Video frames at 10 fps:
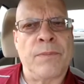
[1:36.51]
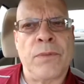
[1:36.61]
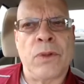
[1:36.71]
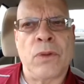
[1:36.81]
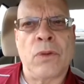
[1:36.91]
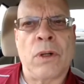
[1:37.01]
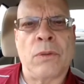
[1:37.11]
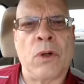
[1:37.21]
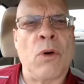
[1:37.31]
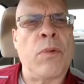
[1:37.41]

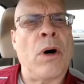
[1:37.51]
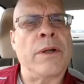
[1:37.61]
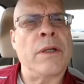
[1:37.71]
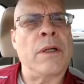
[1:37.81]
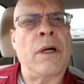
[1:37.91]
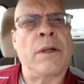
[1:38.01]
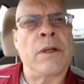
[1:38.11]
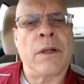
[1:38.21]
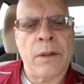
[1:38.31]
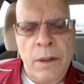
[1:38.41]
lowball you on
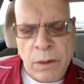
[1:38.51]
an